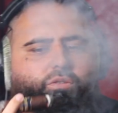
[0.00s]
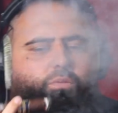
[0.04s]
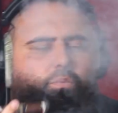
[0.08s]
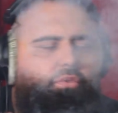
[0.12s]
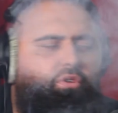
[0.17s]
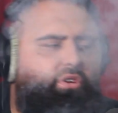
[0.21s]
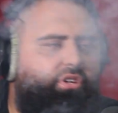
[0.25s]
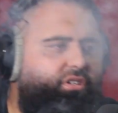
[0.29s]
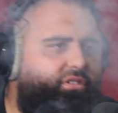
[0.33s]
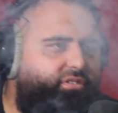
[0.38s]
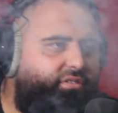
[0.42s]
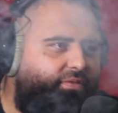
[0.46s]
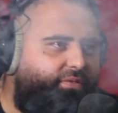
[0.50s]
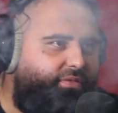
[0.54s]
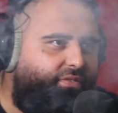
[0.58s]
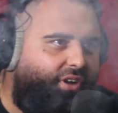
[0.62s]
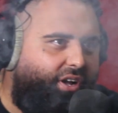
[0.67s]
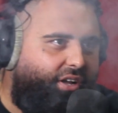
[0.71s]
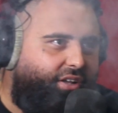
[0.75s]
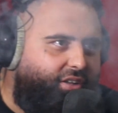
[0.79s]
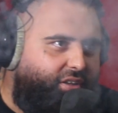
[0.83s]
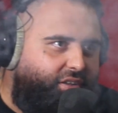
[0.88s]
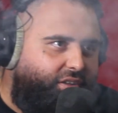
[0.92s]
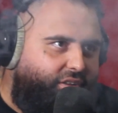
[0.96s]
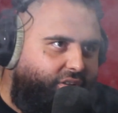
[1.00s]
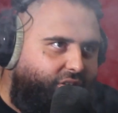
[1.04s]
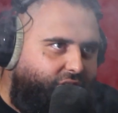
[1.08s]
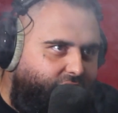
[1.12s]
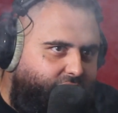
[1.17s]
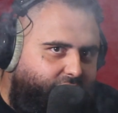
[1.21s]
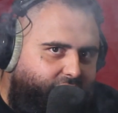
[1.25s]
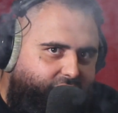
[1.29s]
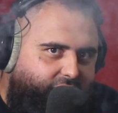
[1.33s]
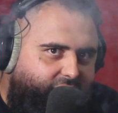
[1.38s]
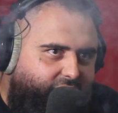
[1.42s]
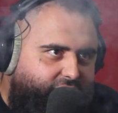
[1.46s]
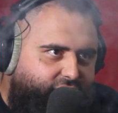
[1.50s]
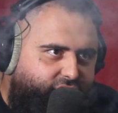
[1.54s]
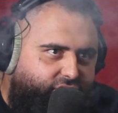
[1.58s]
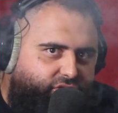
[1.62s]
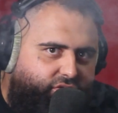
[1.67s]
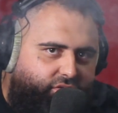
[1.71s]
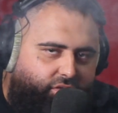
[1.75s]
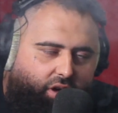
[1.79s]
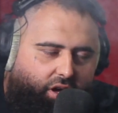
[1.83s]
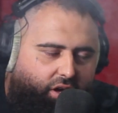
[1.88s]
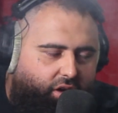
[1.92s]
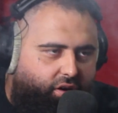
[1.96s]
Well,
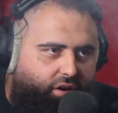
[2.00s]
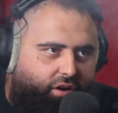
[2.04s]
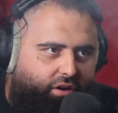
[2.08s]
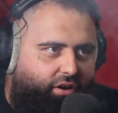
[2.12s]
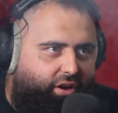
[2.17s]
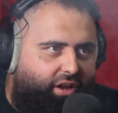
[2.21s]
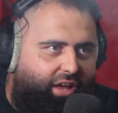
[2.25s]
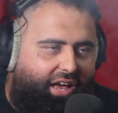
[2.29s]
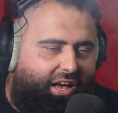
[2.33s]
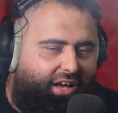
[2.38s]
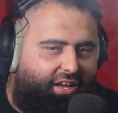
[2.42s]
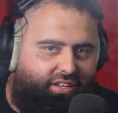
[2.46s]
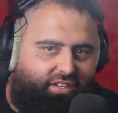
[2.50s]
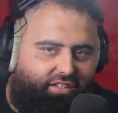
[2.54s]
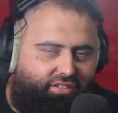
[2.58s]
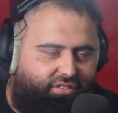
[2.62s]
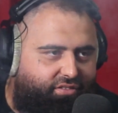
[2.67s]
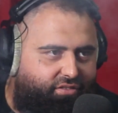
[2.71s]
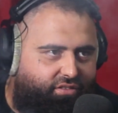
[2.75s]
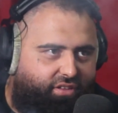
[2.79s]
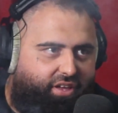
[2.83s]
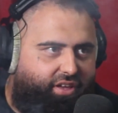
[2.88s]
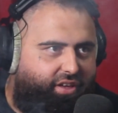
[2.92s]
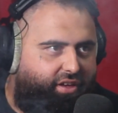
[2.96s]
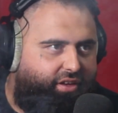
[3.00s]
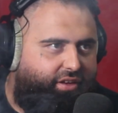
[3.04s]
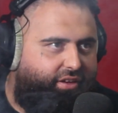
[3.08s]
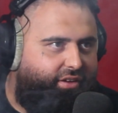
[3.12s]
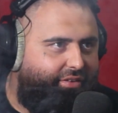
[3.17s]
I don't know how he's there.